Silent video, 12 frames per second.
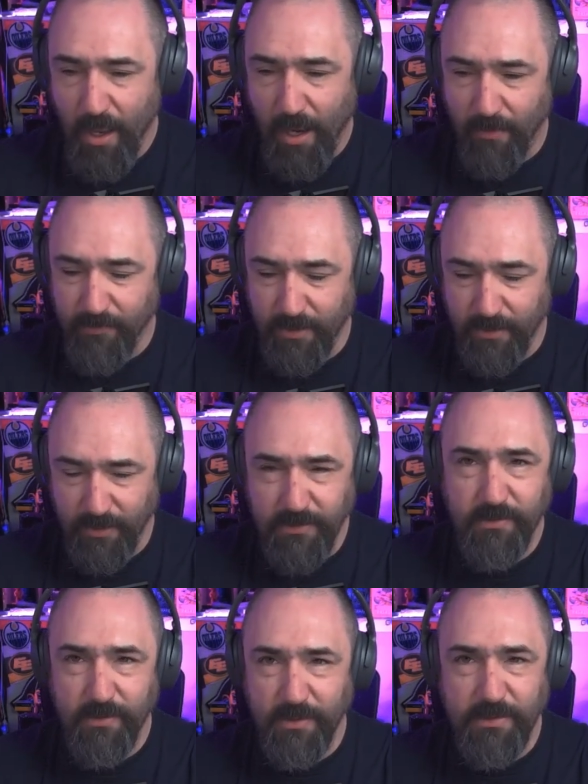I'm like,
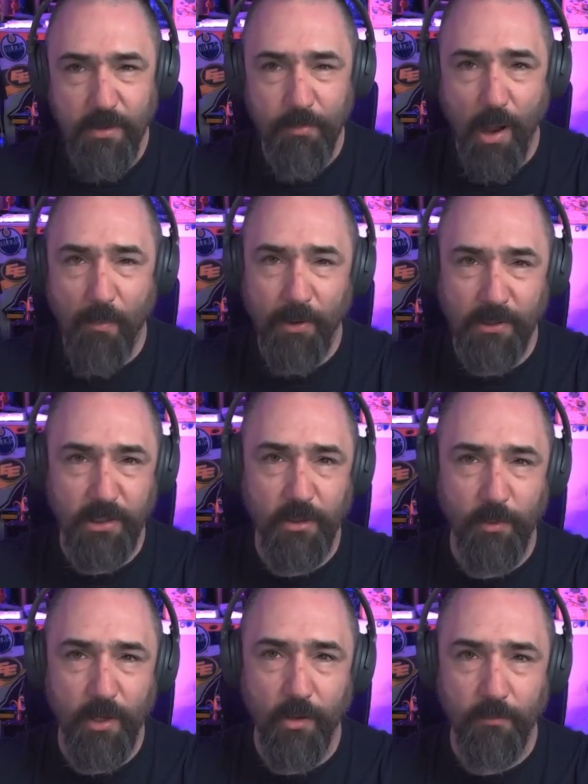let's hit Popeyes on the
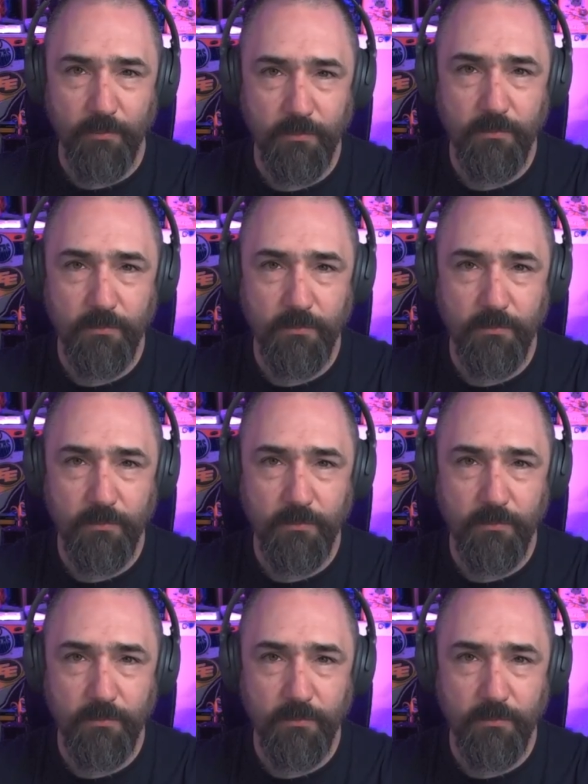way home.